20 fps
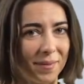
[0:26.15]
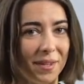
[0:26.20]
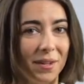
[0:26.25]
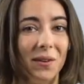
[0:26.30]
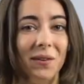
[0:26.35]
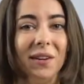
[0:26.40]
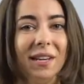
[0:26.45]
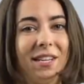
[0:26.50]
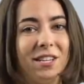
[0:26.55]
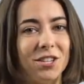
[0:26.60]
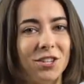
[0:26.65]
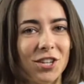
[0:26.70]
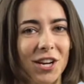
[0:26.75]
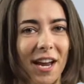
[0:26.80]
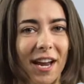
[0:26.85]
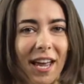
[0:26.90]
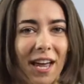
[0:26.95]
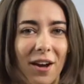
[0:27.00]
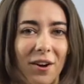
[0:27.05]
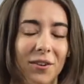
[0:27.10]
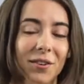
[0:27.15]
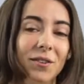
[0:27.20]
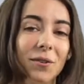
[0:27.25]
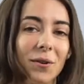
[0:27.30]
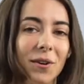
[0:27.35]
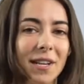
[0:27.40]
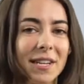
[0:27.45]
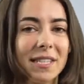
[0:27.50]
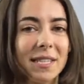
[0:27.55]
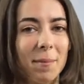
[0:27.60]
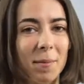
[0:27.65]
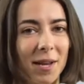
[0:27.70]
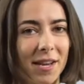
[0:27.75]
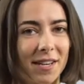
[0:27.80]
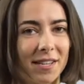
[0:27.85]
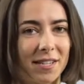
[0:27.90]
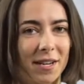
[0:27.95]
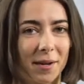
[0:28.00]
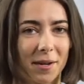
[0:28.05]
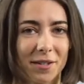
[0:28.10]
you need to check out Nordic
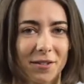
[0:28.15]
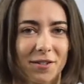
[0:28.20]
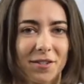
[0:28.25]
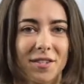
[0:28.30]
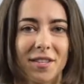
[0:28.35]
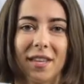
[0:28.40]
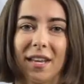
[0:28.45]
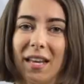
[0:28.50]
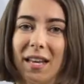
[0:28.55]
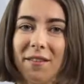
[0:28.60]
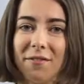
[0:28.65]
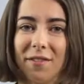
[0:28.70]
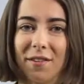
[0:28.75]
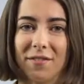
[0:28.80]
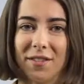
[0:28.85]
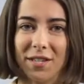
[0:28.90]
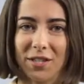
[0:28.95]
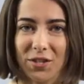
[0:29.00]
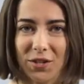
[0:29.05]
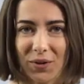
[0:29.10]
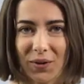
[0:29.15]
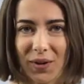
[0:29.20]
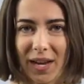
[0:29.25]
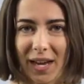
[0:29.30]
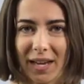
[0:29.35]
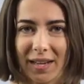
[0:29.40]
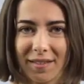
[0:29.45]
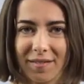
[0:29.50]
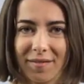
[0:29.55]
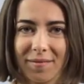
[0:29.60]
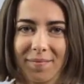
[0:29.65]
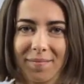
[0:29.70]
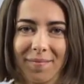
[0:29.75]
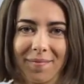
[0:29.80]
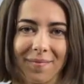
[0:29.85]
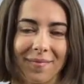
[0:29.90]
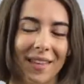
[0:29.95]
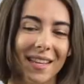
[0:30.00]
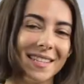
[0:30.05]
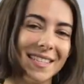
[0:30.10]
Semiconductor's Thingy52 kit.
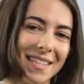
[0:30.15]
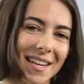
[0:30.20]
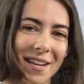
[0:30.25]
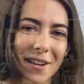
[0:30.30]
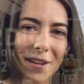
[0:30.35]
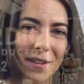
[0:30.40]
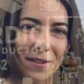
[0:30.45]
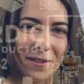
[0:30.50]
Let's take a